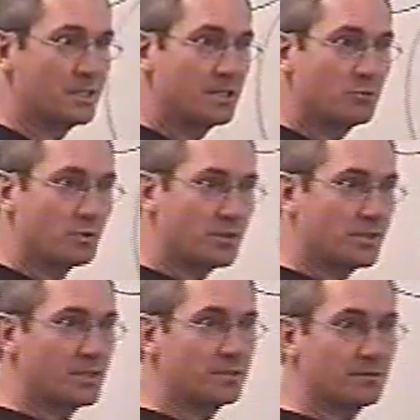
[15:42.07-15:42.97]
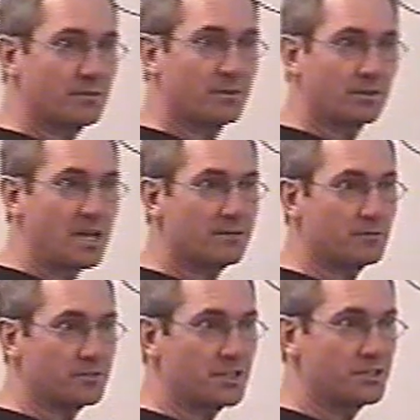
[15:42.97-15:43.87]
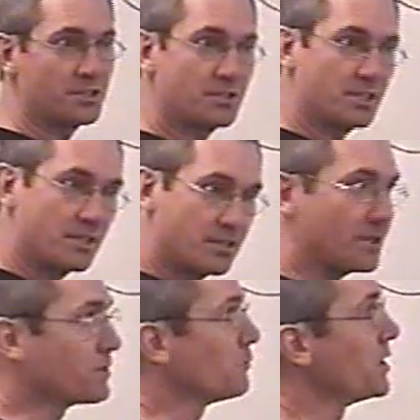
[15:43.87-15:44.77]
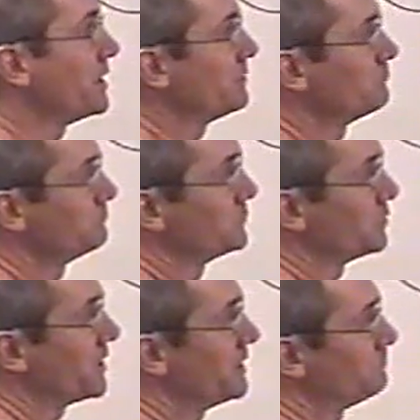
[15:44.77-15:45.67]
within the life of Jesus in another way, okay?